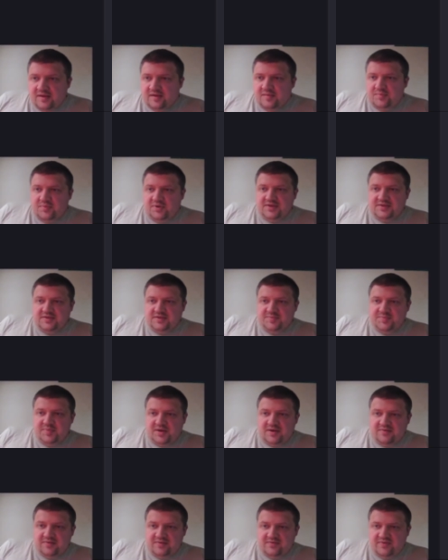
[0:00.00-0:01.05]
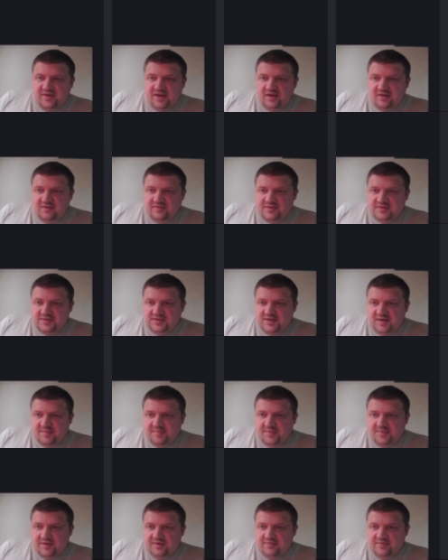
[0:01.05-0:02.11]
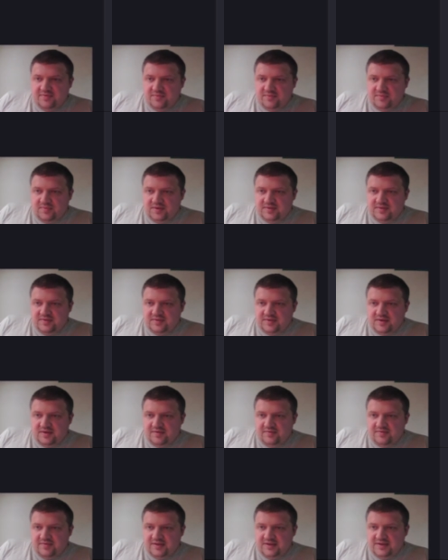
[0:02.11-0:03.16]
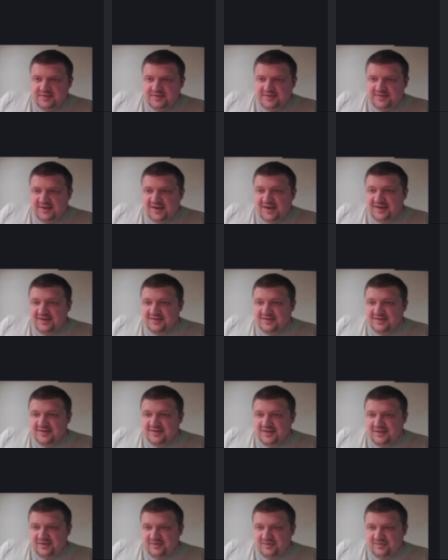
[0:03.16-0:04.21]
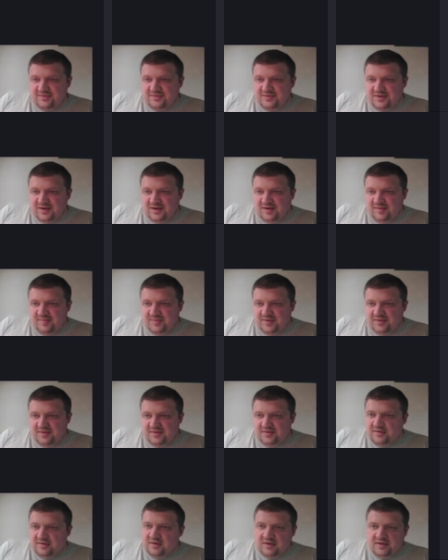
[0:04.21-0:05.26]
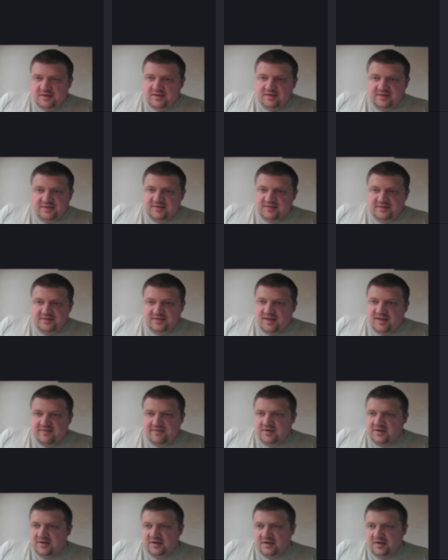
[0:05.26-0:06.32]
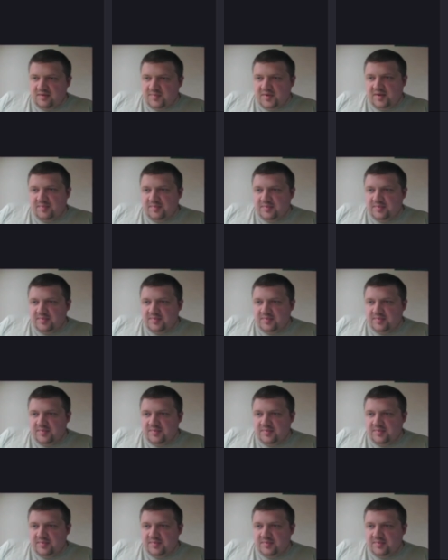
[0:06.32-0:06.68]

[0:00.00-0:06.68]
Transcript: Places perfect veil on this champion for 1 turn if their attack kills an enemy. This is never going to come up.